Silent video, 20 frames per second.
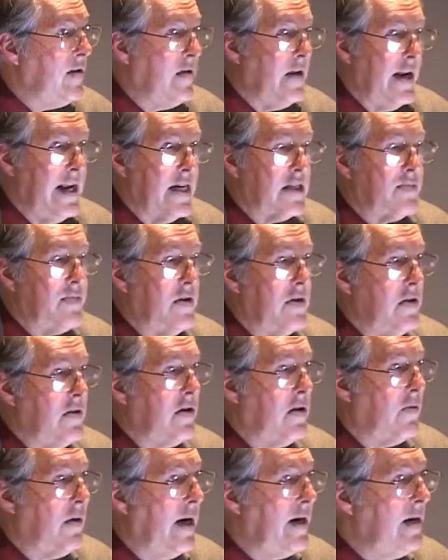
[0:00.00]
An expert, you
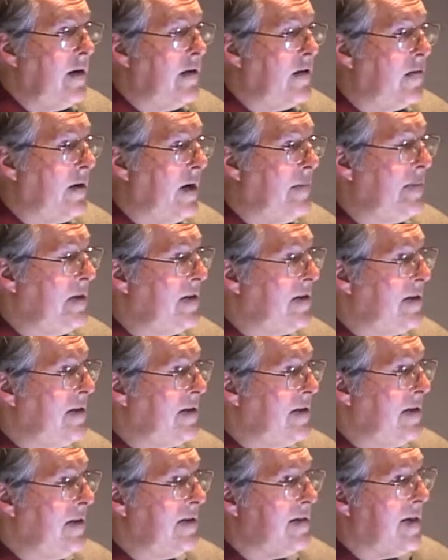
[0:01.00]
could write into
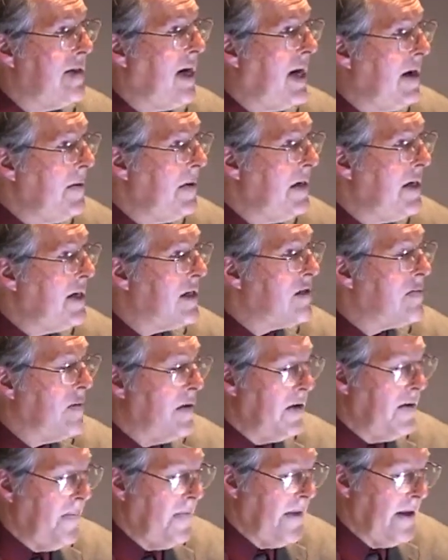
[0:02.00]
Ipcc and say, I'm an
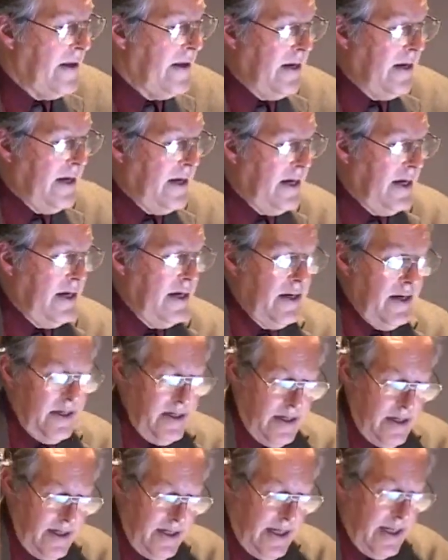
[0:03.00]
expert,
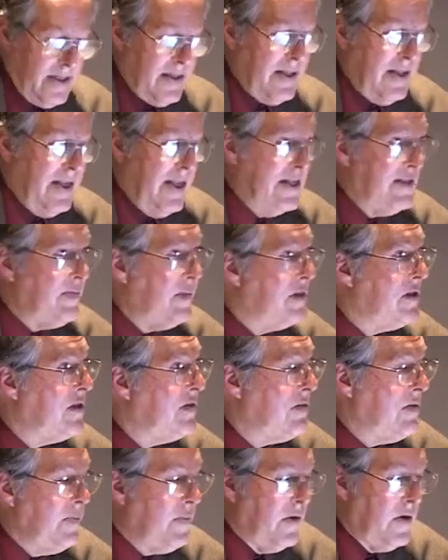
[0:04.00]
and get as much of
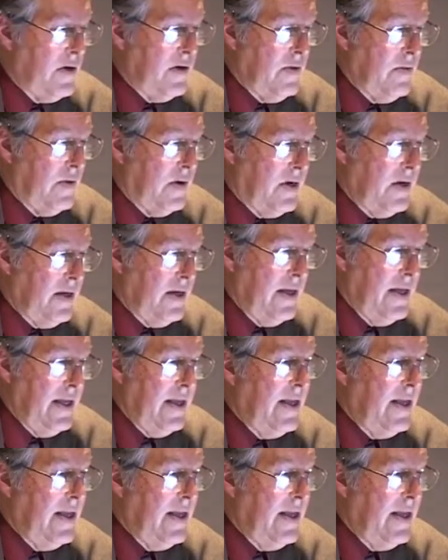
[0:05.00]
the report you wanted.